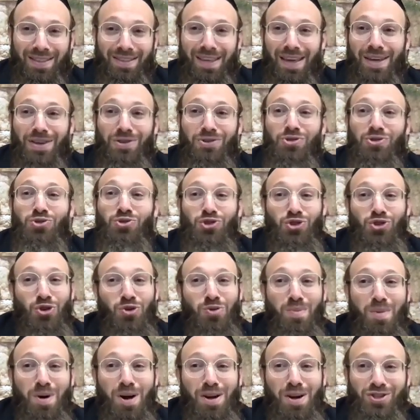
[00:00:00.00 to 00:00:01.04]
Thank you so
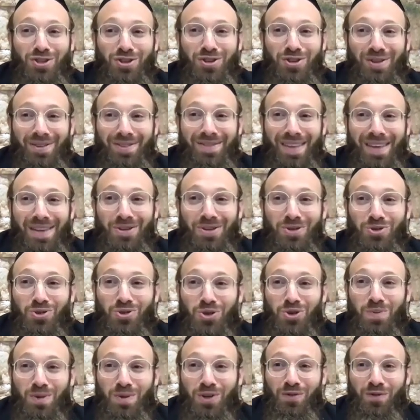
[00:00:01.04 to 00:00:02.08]
much. Thank you
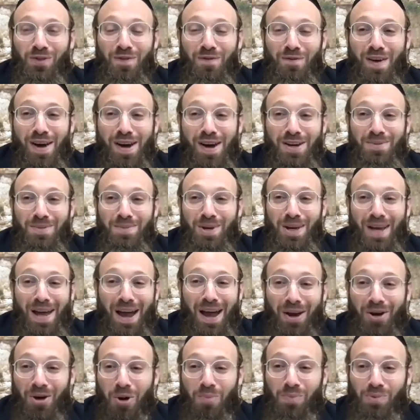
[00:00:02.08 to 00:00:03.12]
so much for inviting me.
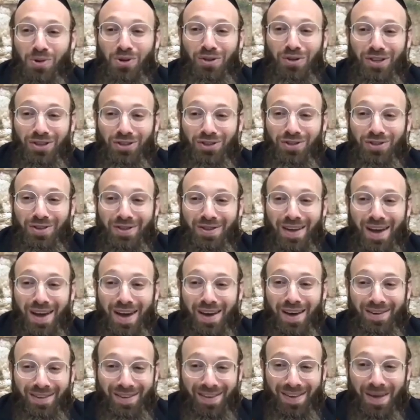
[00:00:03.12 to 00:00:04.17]
I hope you understood
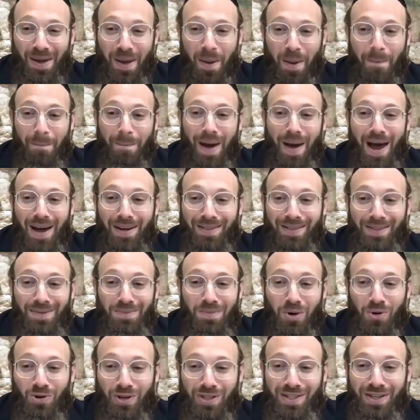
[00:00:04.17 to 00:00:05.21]
that. Back to
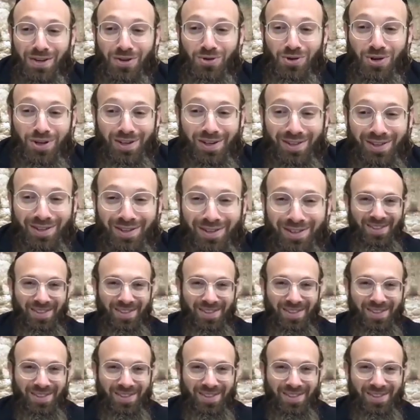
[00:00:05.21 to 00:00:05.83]
Moritz Siri.